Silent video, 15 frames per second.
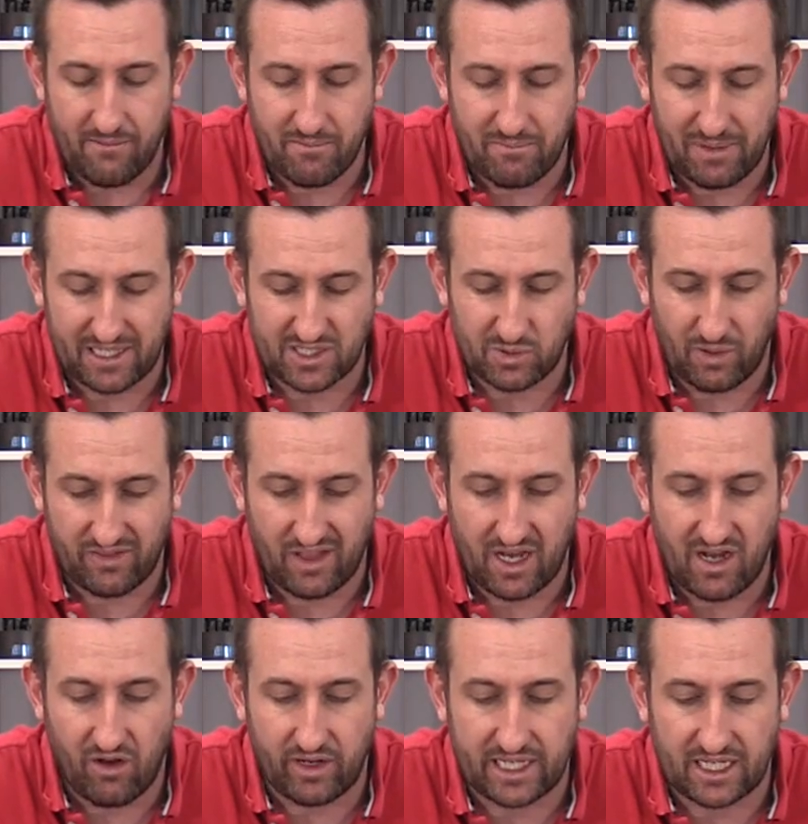bits where the
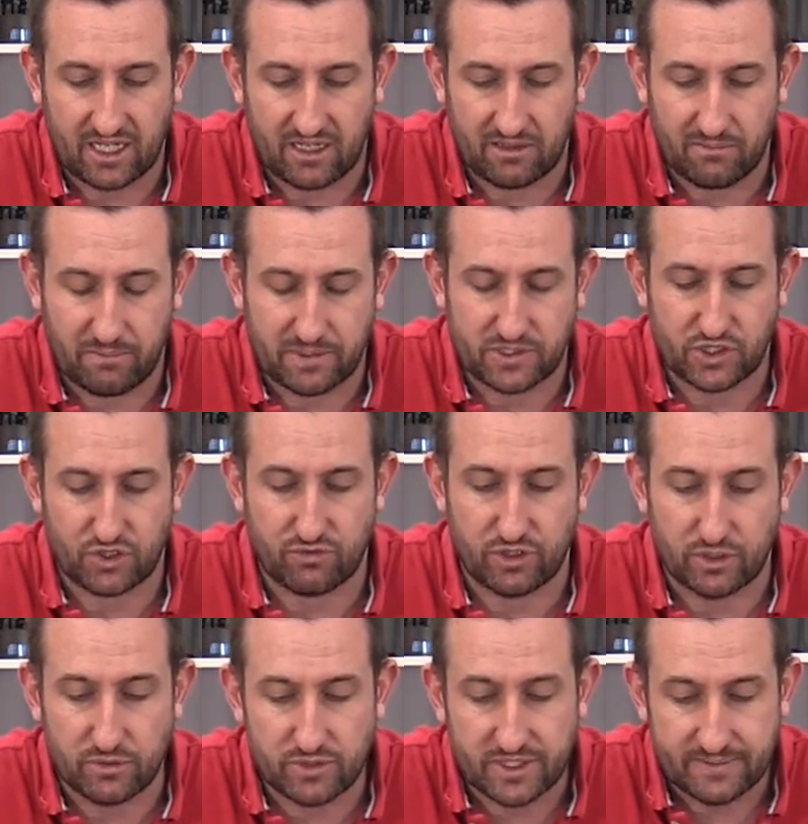light can
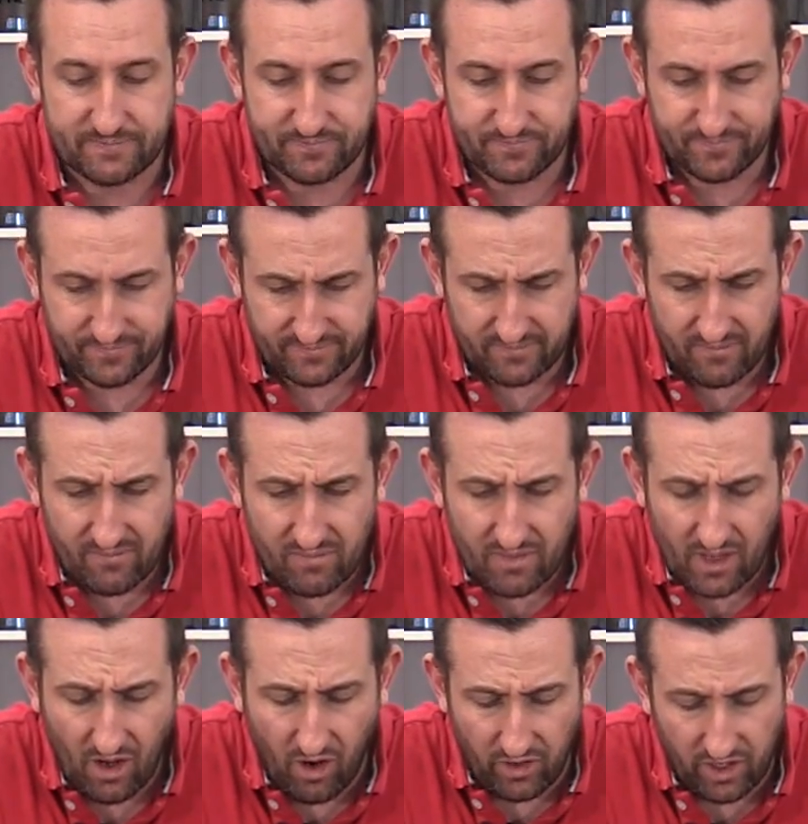protrude
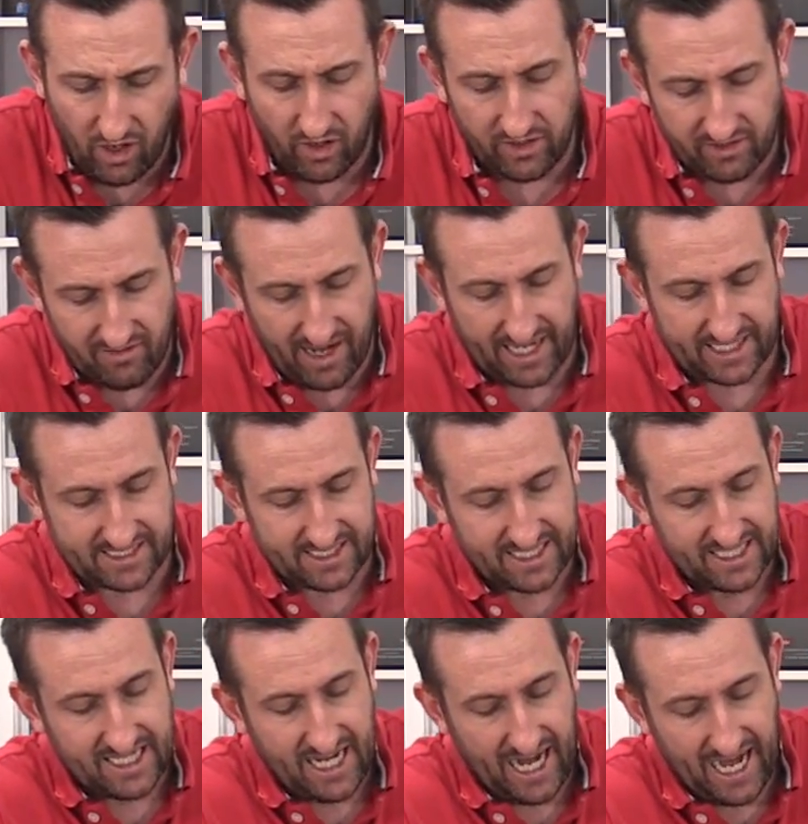on either end,
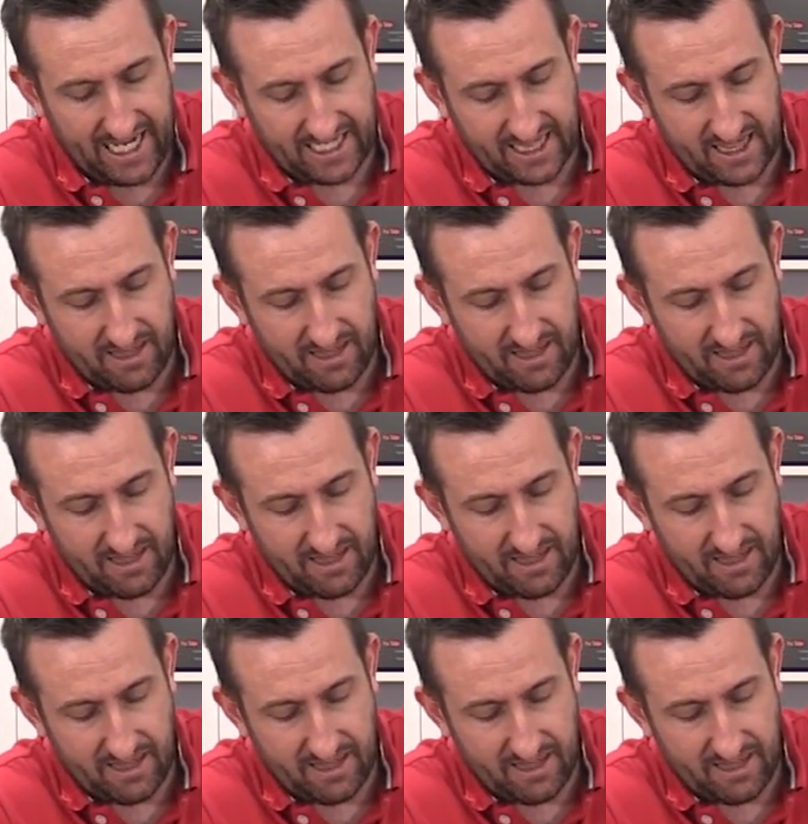and